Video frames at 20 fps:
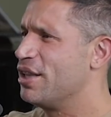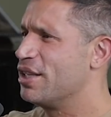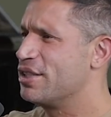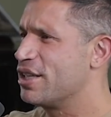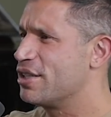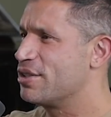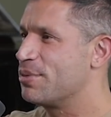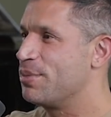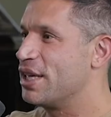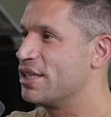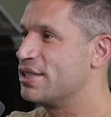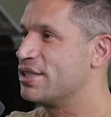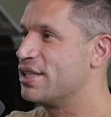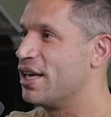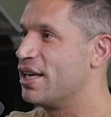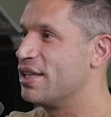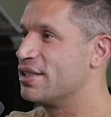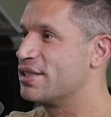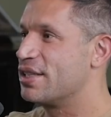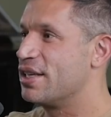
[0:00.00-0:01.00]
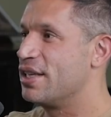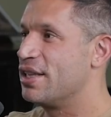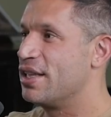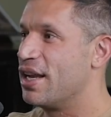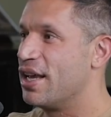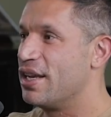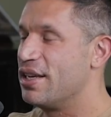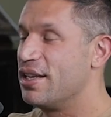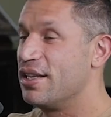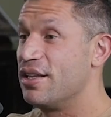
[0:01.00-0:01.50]
This doesn't make sense. And then
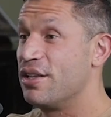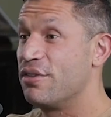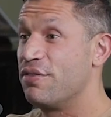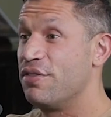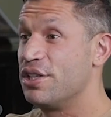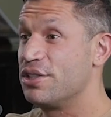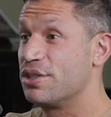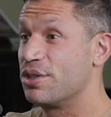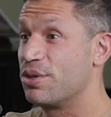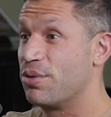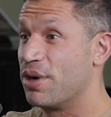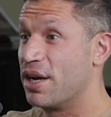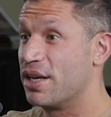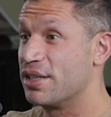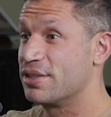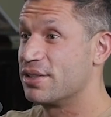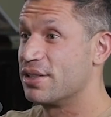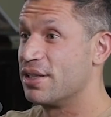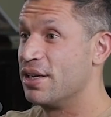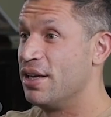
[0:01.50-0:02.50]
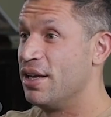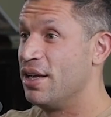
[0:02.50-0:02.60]
I did this vision quest,